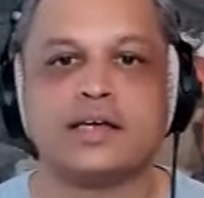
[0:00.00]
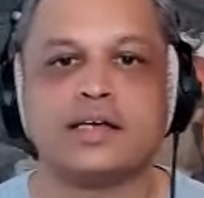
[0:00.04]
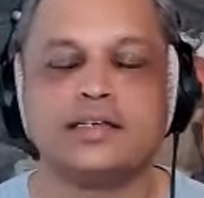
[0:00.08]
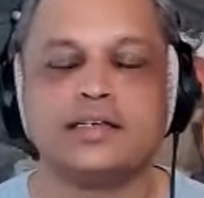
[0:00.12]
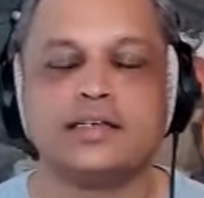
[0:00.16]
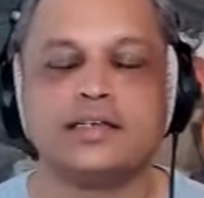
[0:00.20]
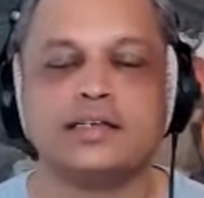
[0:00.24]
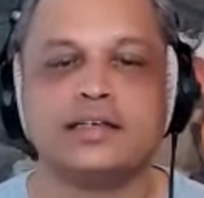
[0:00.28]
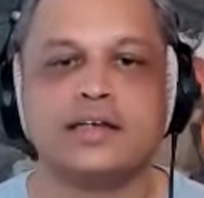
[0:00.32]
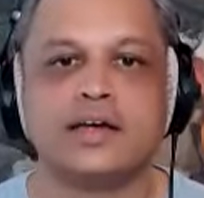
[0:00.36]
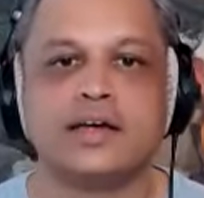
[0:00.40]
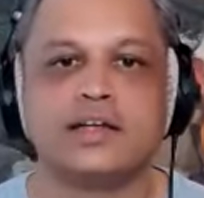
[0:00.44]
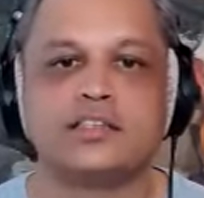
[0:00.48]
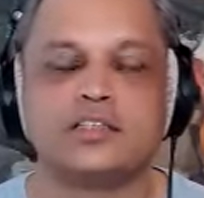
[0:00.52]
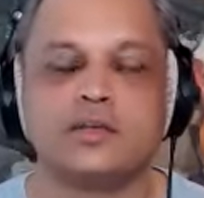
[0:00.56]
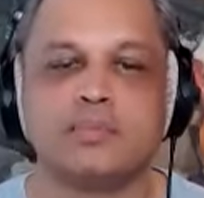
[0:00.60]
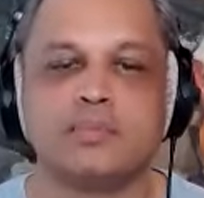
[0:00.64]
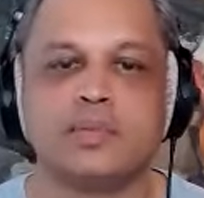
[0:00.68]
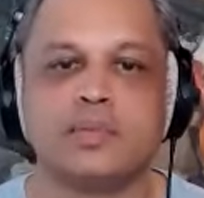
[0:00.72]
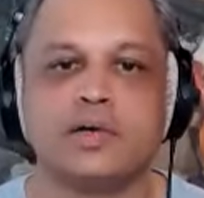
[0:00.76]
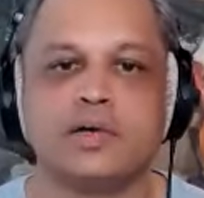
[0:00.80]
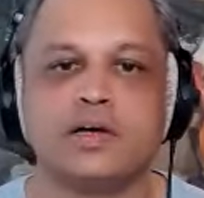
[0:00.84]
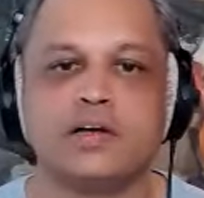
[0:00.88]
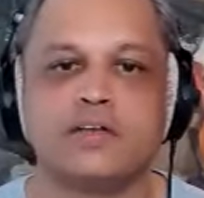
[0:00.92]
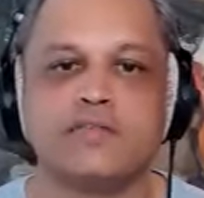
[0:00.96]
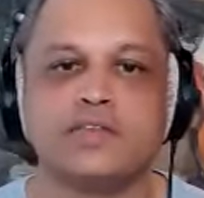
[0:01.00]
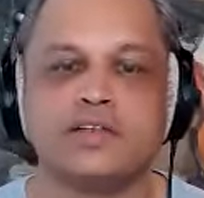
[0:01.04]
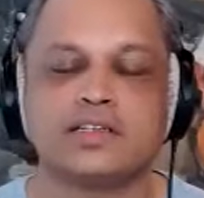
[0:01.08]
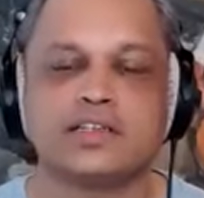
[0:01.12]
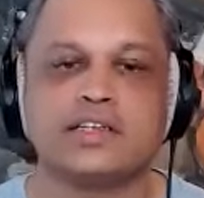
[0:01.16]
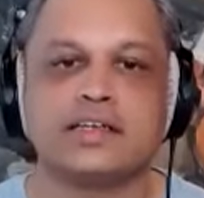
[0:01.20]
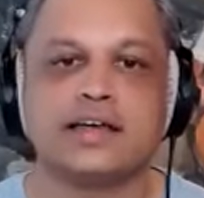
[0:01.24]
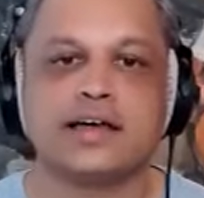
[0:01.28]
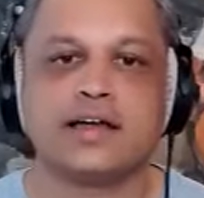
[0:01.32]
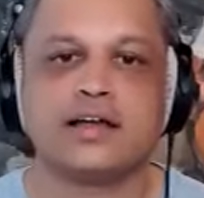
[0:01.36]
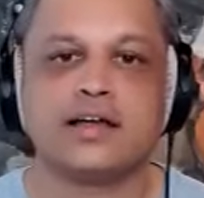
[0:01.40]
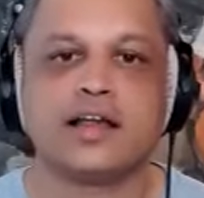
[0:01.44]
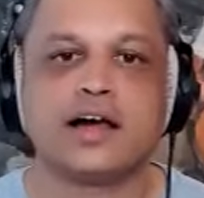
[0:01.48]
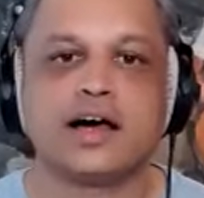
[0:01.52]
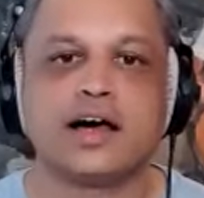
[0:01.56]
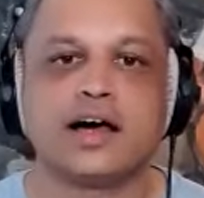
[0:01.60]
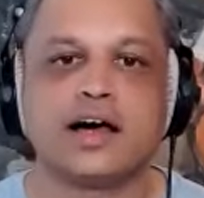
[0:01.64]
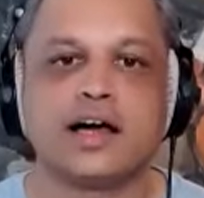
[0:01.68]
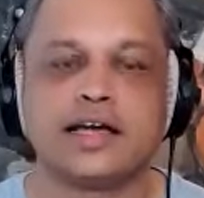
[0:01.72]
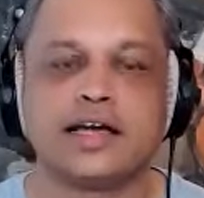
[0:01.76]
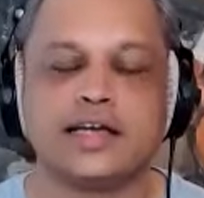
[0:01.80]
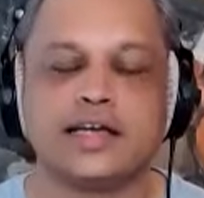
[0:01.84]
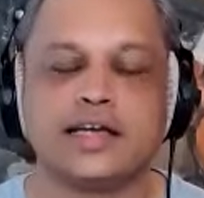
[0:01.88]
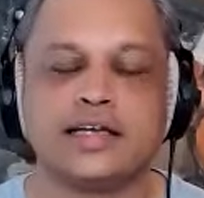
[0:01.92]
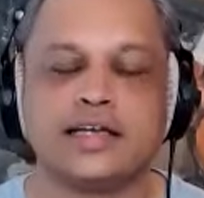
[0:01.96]
to perfectly align
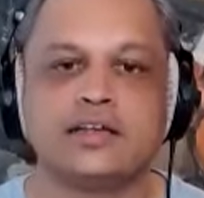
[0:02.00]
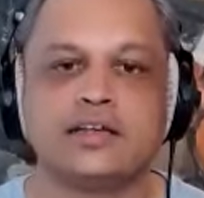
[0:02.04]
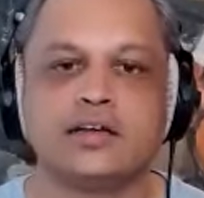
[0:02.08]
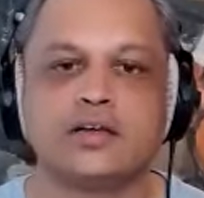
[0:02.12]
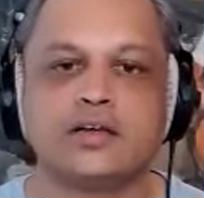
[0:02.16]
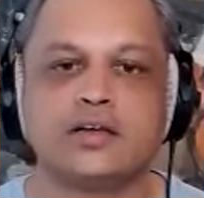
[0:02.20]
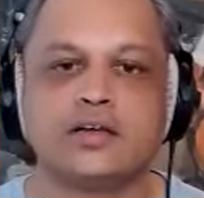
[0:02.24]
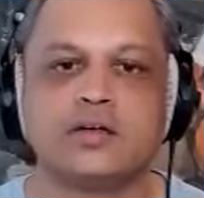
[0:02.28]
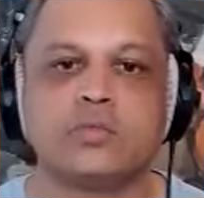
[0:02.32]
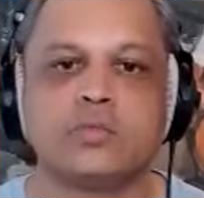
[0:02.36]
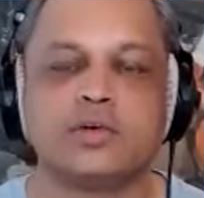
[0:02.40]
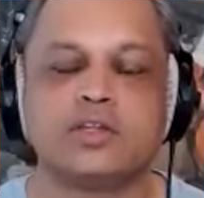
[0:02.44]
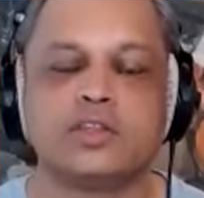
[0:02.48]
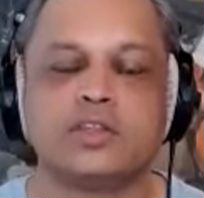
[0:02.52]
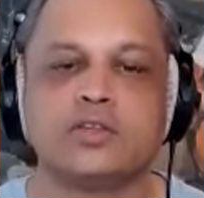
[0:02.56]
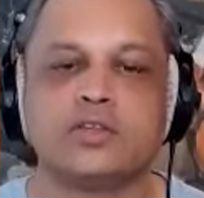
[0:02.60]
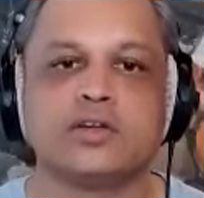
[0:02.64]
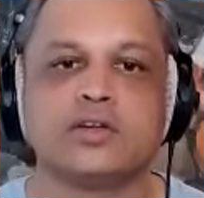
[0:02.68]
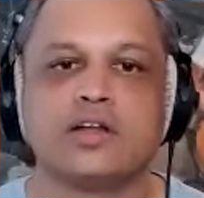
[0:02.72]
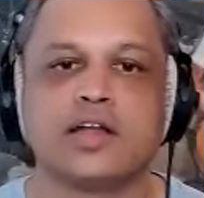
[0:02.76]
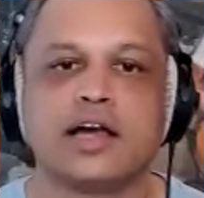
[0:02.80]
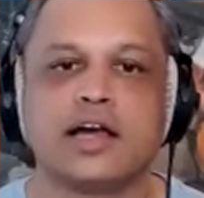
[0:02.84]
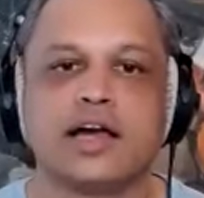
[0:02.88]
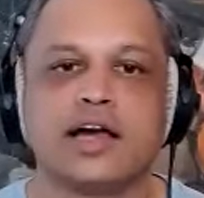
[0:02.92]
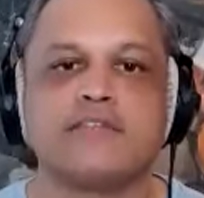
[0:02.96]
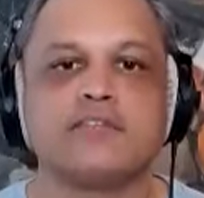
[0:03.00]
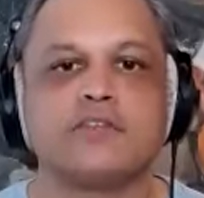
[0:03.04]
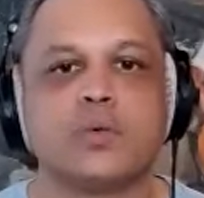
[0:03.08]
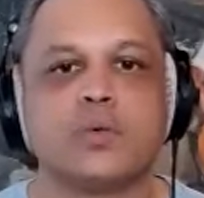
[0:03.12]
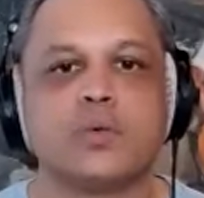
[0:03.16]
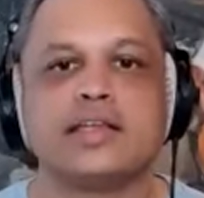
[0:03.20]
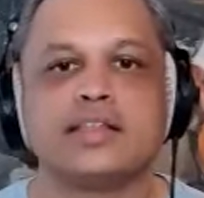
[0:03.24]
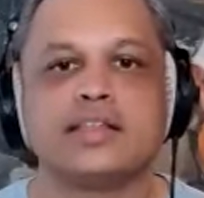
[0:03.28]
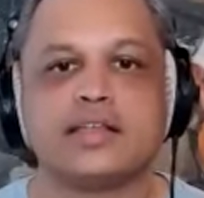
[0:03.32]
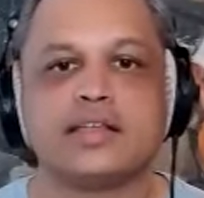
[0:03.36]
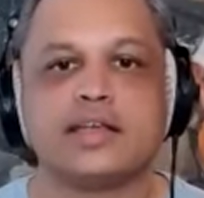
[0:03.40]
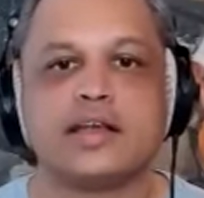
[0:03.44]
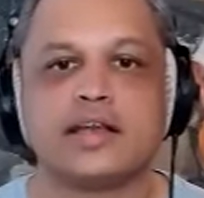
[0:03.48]
with your life the way that it is,